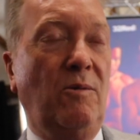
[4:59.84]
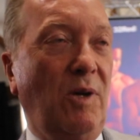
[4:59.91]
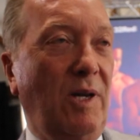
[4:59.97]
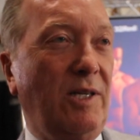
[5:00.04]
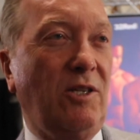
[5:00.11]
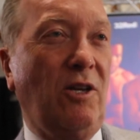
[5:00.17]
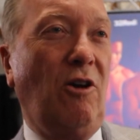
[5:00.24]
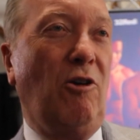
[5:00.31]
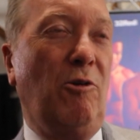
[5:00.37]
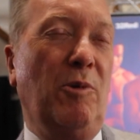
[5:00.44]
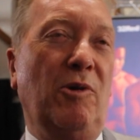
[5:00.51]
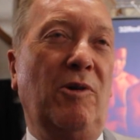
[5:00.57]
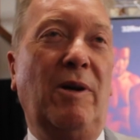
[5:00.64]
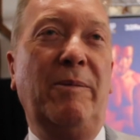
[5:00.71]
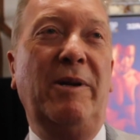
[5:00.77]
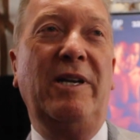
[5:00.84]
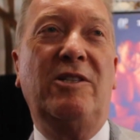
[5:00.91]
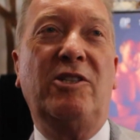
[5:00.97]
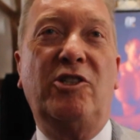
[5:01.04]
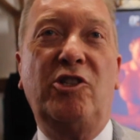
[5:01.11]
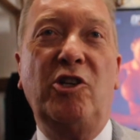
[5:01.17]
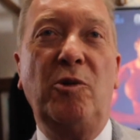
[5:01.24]
Well, it's horrible.
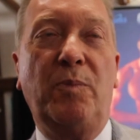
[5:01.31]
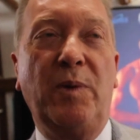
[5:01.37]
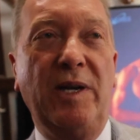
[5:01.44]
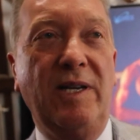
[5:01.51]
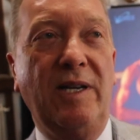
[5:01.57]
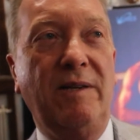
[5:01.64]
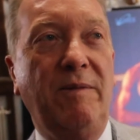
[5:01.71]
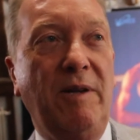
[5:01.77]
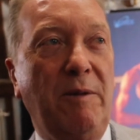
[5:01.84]
It's stupid, and